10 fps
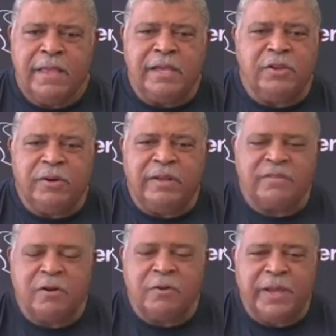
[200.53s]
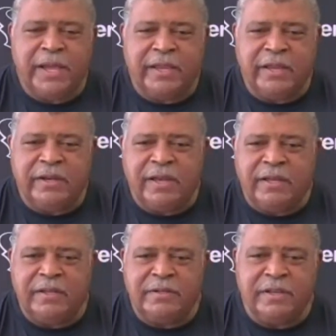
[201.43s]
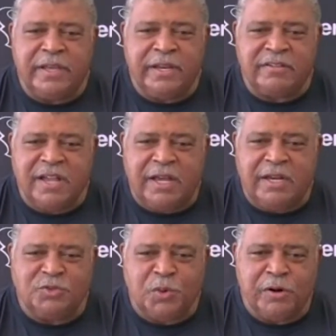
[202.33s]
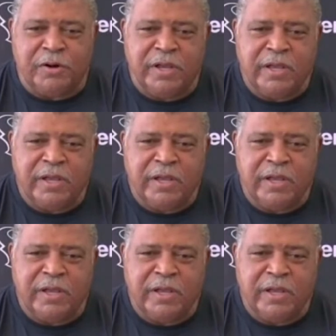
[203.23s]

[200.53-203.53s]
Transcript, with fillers: You have to go back and uh, look at his college work.